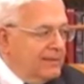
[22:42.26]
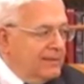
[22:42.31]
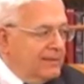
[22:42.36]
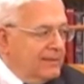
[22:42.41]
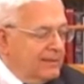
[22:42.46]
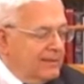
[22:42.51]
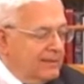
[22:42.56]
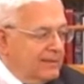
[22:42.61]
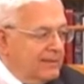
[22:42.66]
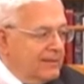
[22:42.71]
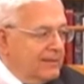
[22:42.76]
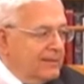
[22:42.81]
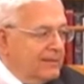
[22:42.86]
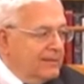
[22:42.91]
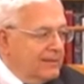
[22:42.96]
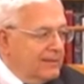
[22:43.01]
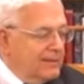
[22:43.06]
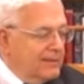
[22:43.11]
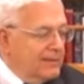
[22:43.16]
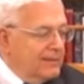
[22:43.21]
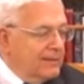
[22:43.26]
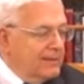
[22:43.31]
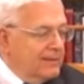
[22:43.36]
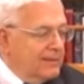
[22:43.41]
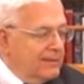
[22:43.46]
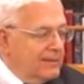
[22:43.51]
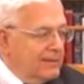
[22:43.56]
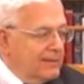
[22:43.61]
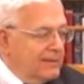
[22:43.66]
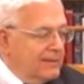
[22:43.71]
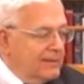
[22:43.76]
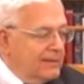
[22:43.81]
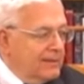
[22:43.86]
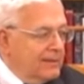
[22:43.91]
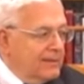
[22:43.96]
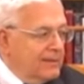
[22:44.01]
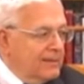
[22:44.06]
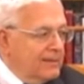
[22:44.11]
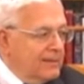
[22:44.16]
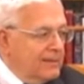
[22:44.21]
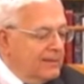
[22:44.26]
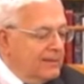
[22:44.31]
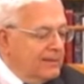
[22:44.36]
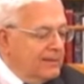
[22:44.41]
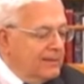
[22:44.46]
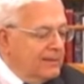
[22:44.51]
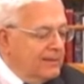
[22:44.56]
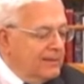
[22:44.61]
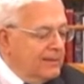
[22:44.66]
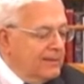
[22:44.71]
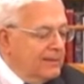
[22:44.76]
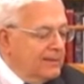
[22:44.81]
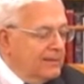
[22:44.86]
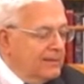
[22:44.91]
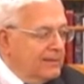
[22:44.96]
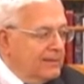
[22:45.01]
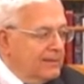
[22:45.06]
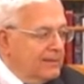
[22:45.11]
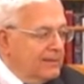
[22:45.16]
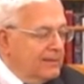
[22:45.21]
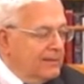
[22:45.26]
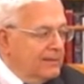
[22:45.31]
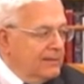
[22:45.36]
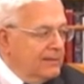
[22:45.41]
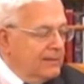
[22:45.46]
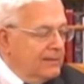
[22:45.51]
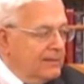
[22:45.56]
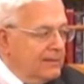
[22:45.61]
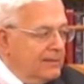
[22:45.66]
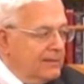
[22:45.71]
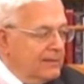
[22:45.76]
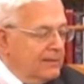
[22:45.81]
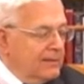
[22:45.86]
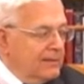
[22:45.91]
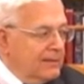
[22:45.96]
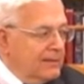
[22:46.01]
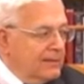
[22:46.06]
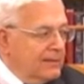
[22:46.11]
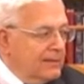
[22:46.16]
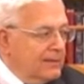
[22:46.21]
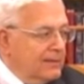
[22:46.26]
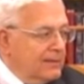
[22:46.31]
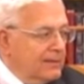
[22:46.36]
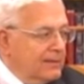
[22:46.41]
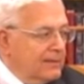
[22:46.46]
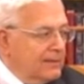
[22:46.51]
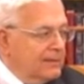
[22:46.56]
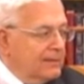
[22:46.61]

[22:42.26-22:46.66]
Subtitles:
(not speaking)